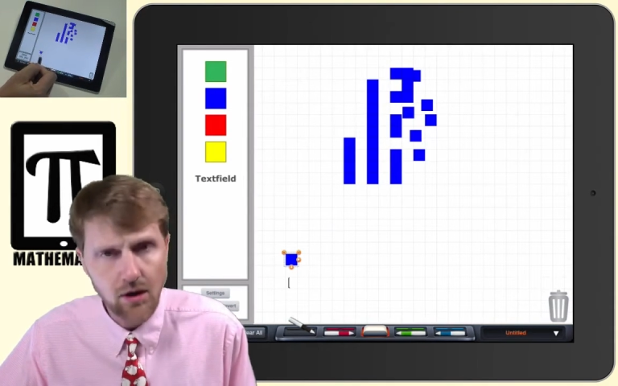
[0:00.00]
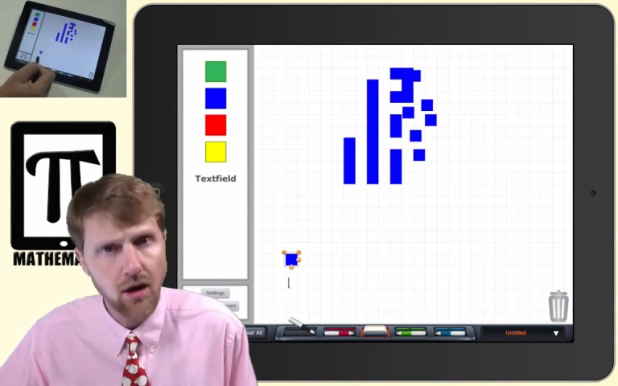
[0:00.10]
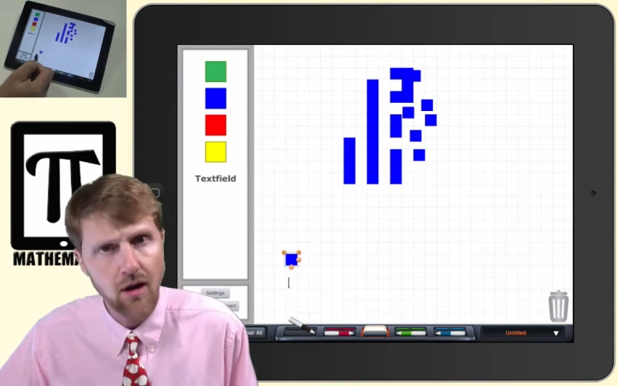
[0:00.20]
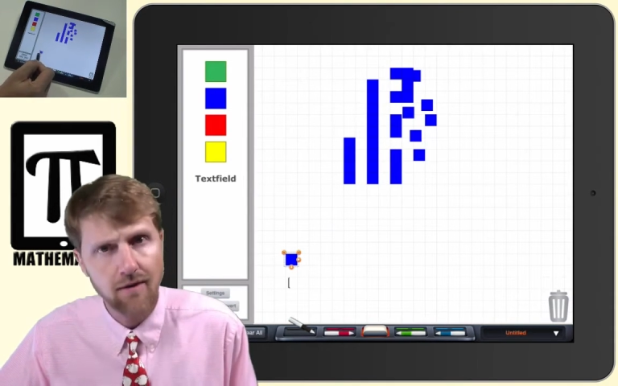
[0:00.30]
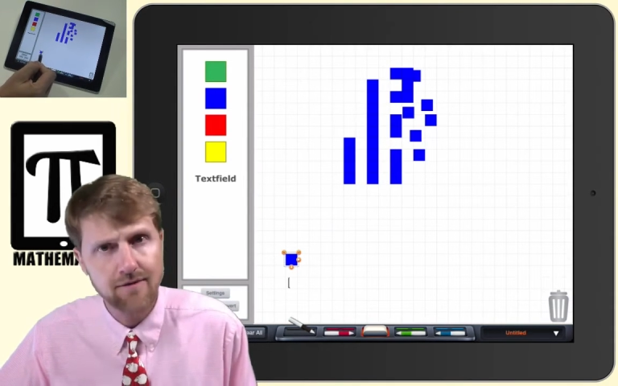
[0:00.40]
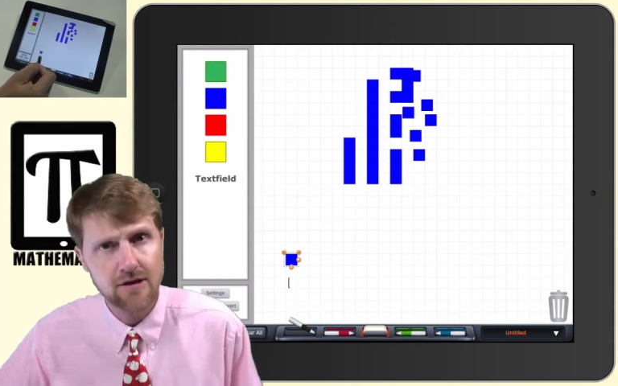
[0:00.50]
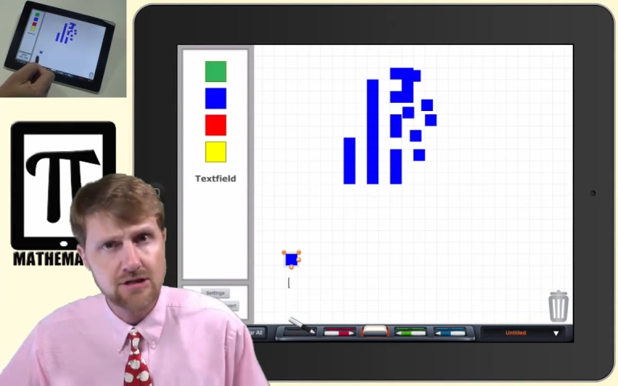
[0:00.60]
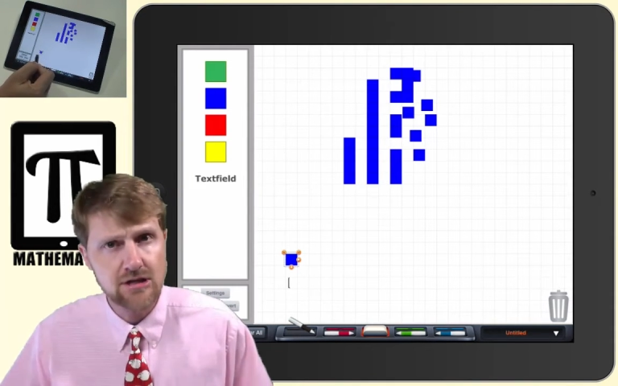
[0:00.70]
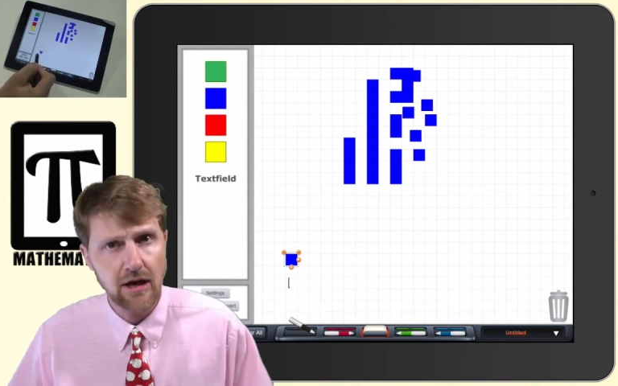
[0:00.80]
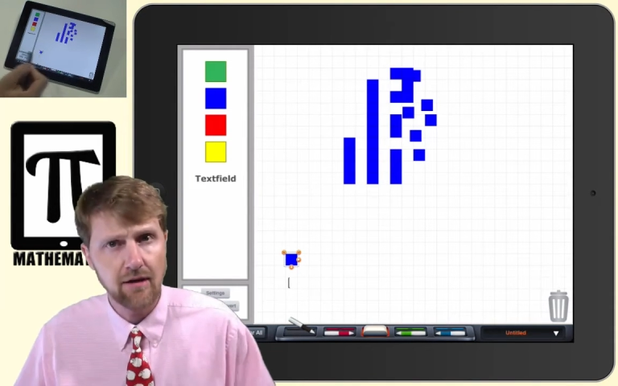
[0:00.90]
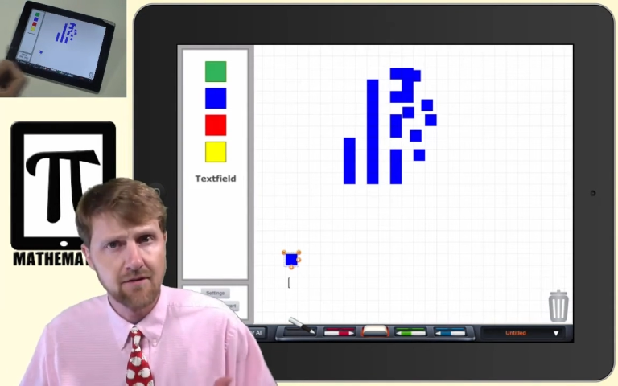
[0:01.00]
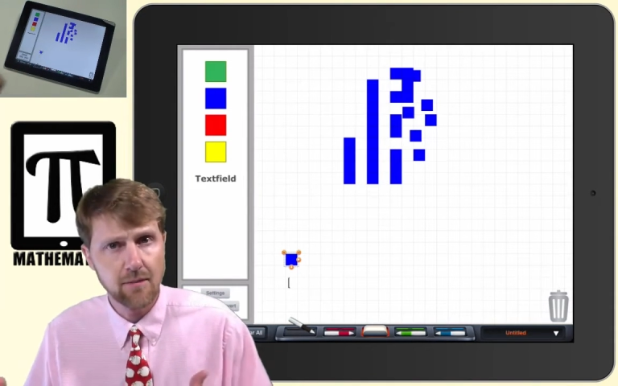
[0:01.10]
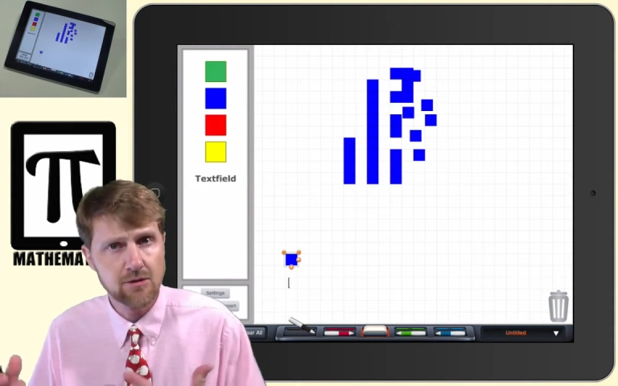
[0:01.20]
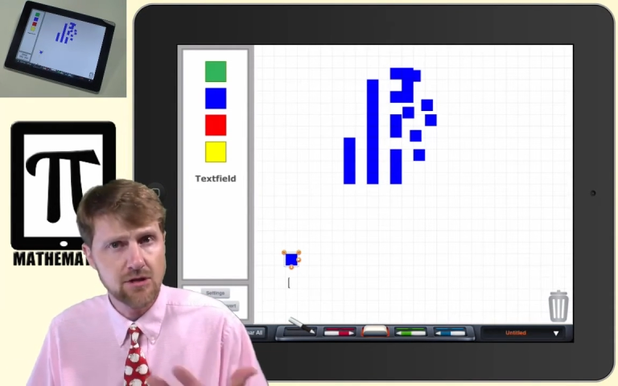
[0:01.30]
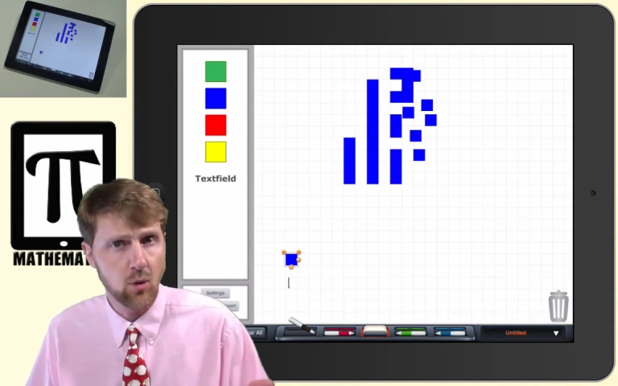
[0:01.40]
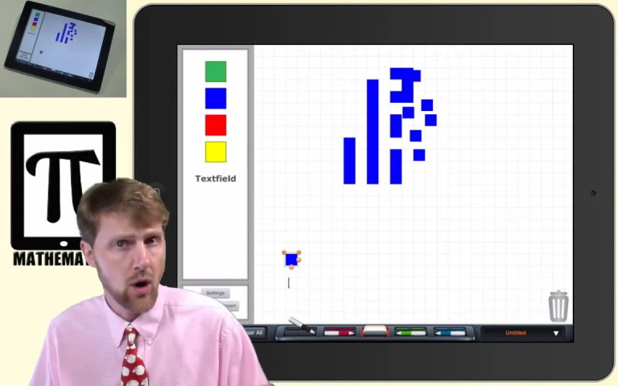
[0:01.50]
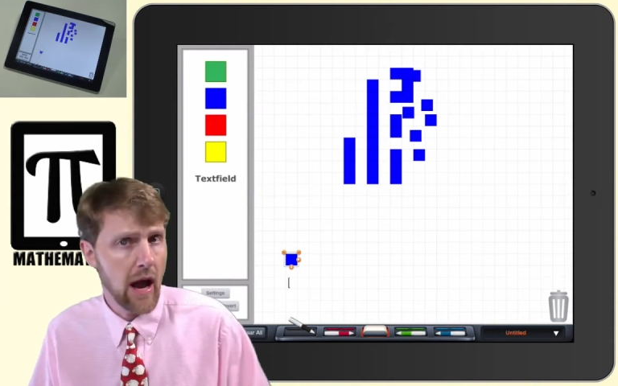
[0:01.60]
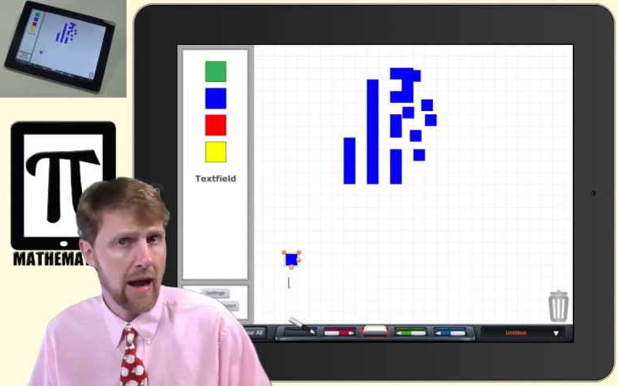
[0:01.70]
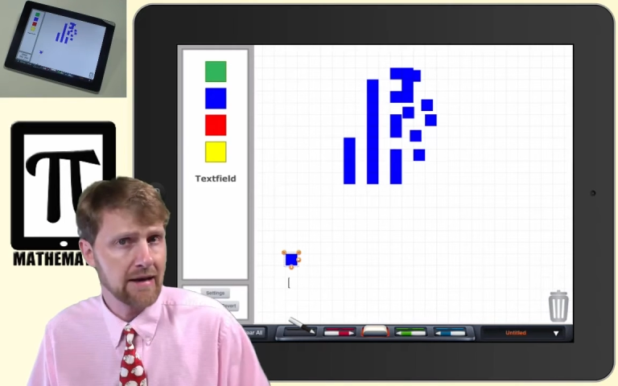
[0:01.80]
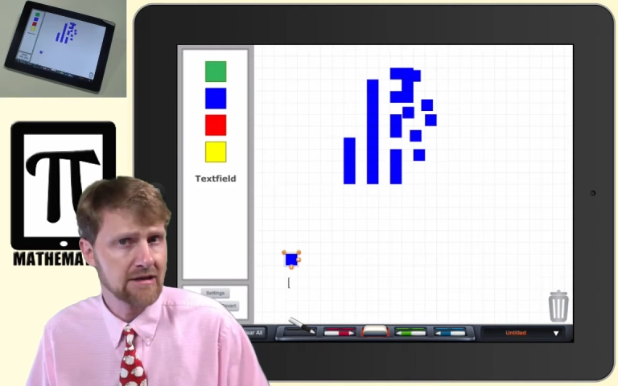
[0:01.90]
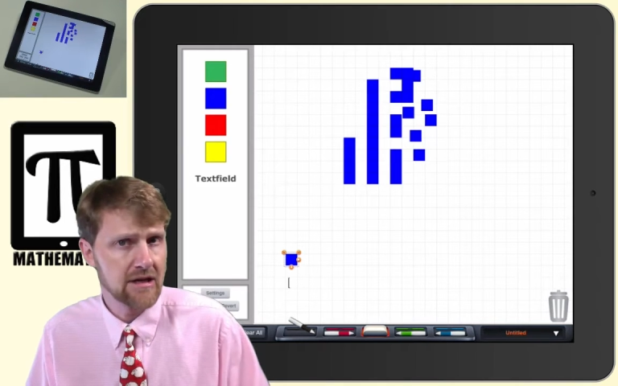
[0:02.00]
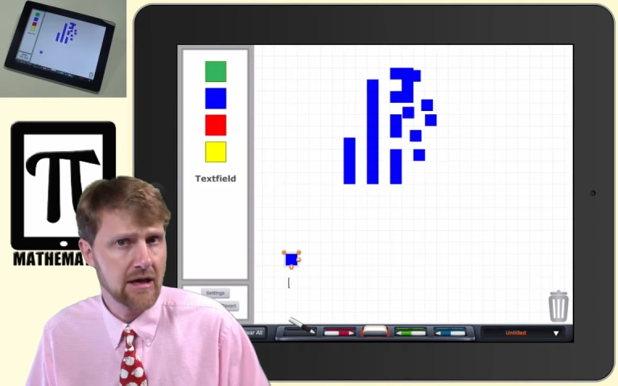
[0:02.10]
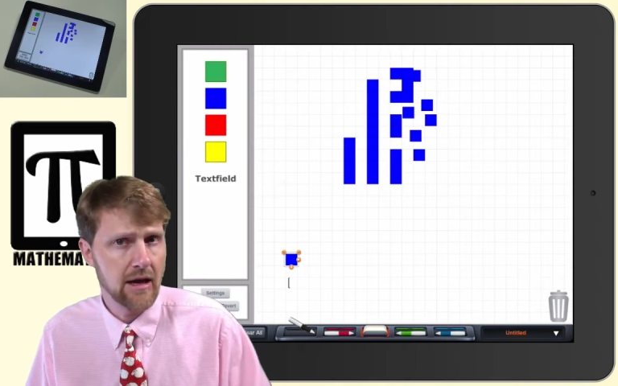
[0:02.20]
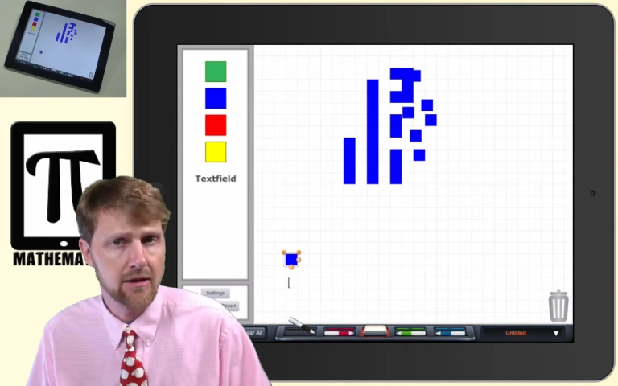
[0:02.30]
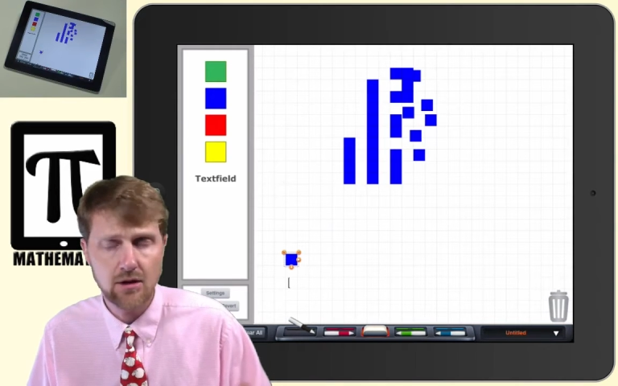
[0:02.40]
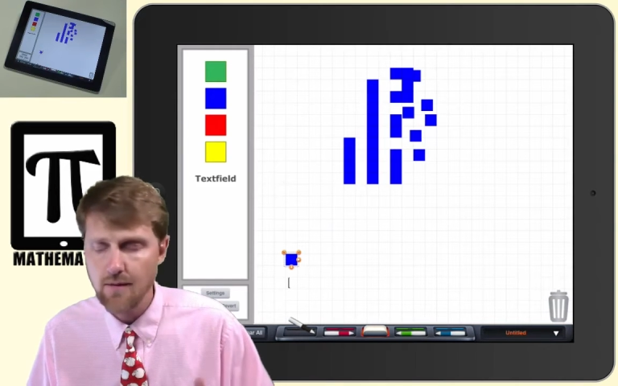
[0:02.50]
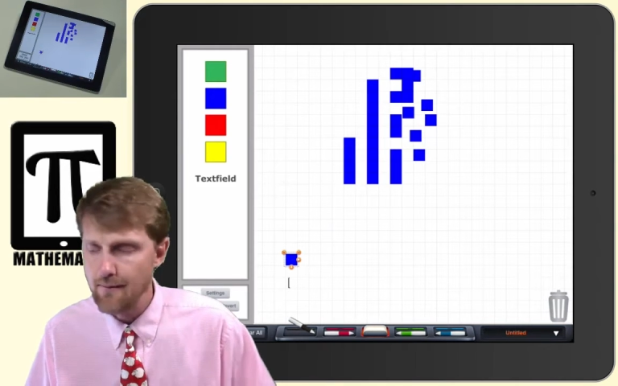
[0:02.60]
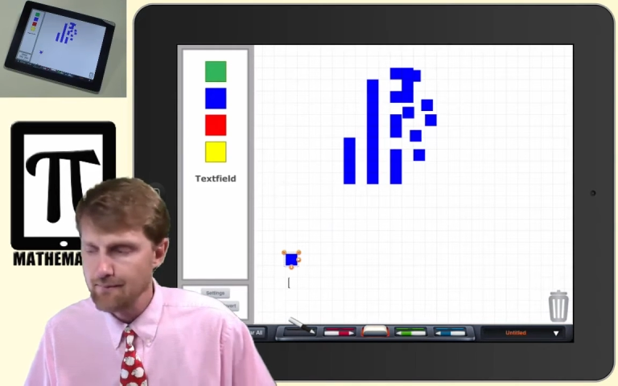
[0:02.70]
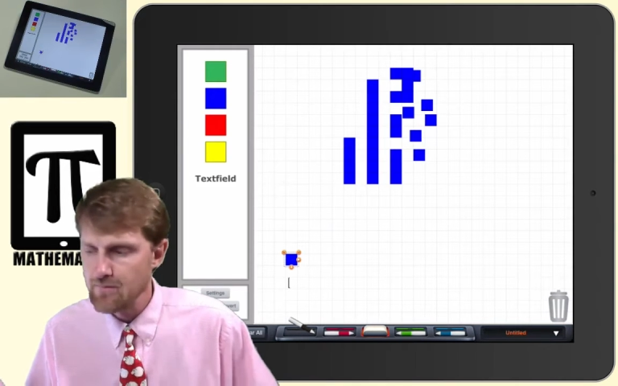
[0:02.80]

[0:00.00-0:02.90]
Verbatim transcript: of consecutive numbers that we're adding together,